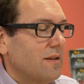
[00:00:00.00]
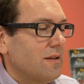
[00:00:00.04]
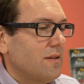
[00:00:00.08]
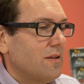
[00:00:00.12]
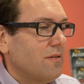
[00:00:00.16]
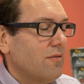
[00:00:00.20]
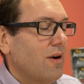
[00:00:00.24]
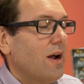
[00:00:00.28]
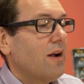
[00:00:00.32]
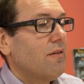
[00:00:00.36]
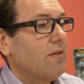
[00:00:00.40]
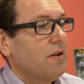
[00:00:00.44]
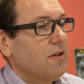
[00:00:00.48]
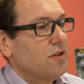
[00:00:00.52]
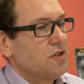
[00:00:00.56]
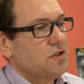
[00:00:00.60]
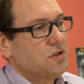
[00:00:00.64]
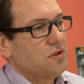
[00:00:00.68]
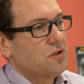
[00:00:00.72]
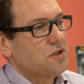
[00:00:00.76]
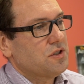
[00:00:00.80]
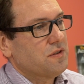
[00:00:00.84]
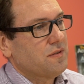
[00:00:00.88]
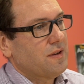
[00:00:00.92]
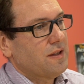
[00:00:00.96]
There are other
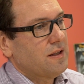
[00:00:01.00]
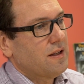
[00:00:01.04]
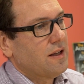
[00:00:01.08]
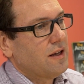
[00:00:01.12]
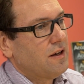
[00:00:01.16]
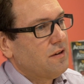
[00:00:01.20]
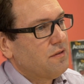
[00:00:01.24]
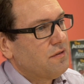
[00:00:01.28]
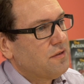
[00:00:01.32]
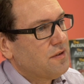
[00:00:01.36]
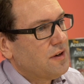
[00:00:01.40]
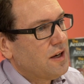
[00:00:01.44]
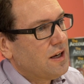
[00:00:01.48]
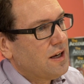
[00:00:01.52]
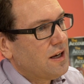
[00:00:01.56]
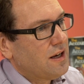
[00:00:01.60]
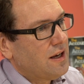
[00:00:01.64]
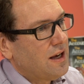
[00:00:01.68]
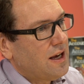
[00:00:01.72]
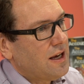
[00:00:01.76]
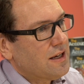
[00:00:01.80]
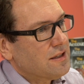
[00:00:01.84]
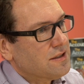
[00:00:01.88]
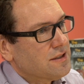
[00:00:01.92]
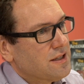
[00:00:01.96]
sorts of
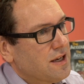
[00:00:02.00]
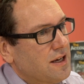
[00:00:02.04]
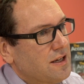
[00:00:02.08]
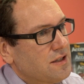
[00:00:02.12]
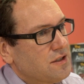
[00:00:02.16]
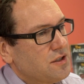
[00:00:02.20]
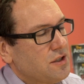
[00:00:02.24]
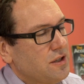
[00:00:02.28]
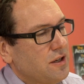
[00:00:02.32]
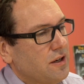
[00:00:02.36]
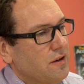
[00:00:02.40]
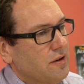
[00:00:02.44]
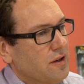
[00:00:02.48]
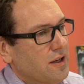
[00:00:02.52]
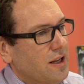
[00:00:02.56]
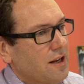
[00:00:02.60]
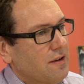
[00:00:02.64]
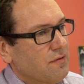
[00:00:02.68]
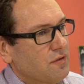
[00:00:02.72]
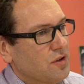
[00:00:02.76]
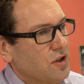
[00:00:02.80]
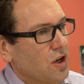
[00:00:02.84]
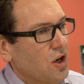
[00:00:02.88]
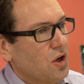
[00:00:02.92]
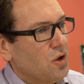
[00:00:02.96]
assets. You can
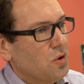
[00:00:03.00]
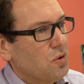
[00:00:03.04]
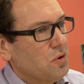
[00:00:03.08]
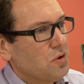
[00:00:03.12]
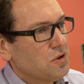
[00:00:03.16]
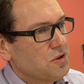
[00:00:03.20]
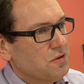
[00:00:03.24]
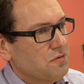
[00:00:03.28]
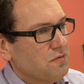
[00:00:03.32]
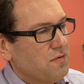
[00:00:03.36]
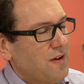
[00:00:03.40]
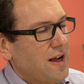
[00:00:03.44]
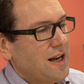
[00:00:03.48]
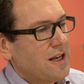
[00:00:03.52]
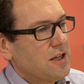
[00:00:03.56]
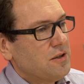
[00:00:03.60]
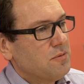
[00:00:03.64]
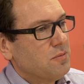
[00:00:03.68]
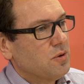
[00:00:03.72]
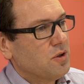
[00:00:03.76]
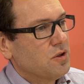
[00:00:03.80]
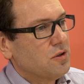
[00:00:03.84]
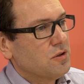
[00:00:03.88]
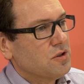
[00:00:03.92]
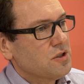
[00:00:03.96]
have gold and
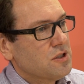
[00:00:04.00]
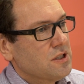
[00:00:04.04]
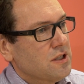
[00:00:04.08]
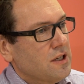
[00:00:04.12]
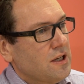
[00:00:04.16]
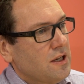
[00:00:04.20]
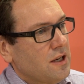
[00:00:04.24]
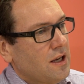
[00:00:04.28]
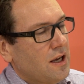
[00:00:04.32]
valuables,